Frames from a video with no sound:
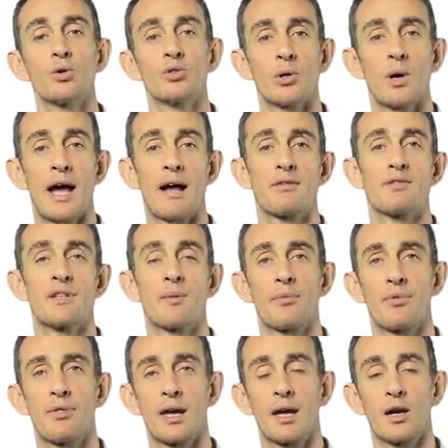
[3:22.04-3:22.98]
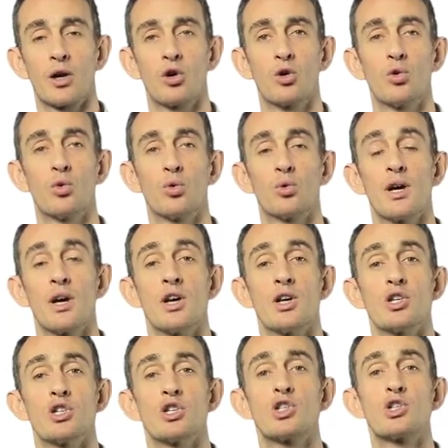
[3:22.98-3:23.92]
also have something called
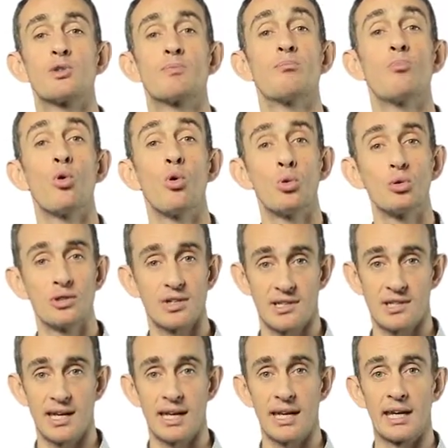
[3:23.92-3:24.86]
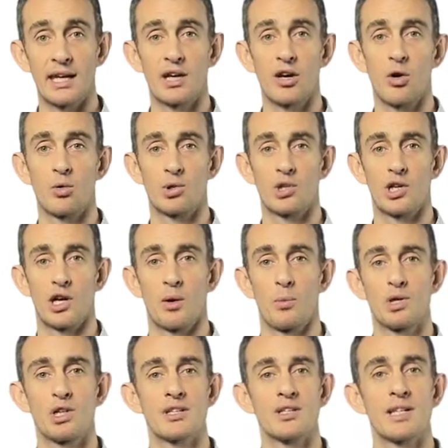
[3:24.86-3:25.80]
small c culture,
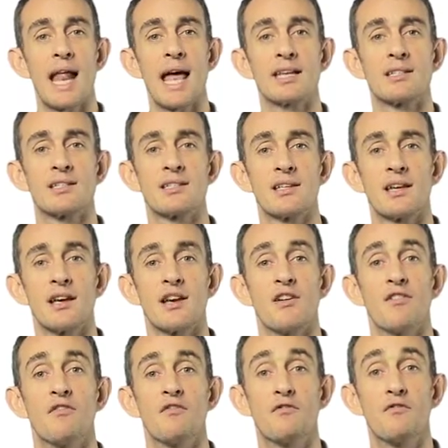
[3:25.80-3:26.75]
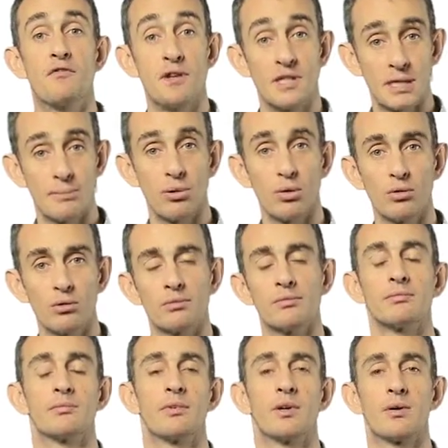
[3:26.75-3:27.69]
which is less visible,
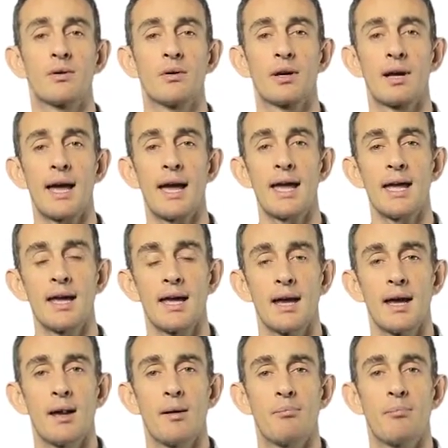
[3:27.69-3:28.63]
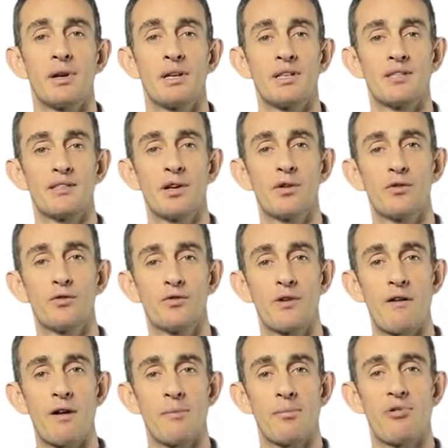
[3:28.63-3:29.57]
okay, but it's still
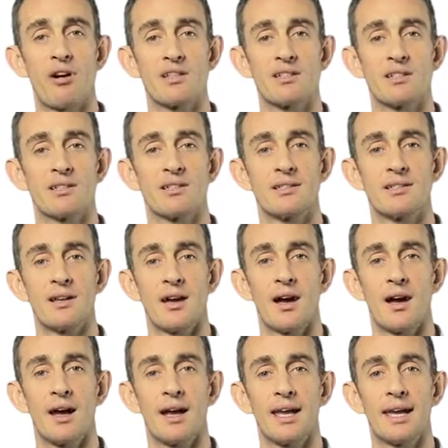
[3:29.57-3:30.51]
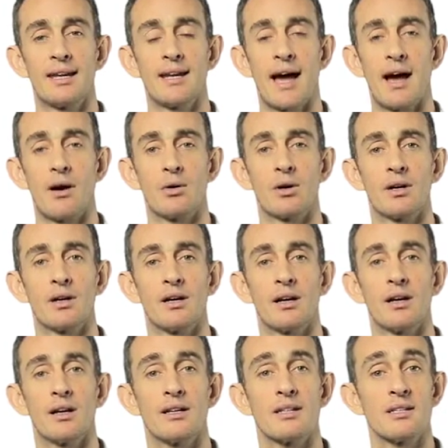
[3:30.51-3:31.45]
very present in our
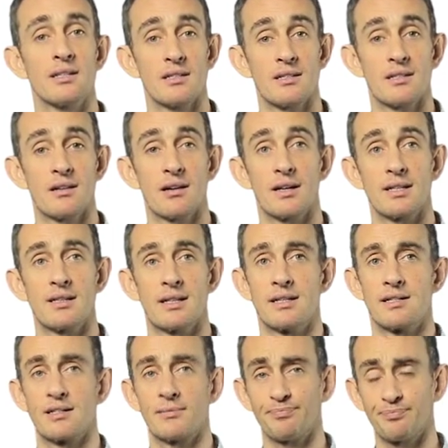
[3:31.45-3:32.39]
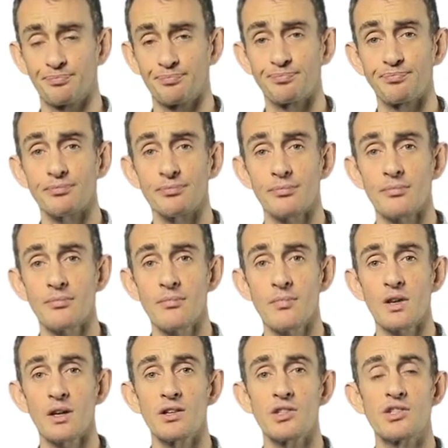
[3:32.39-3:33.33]
societies.
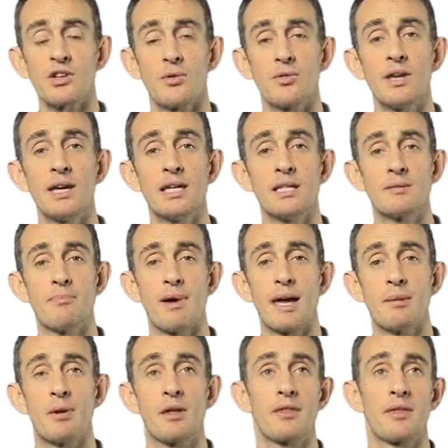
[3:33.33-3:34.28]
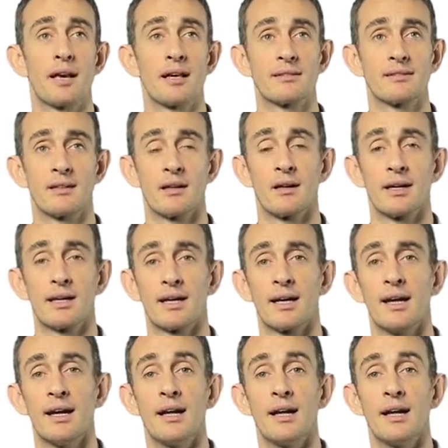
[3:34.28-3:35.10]
So these may be things like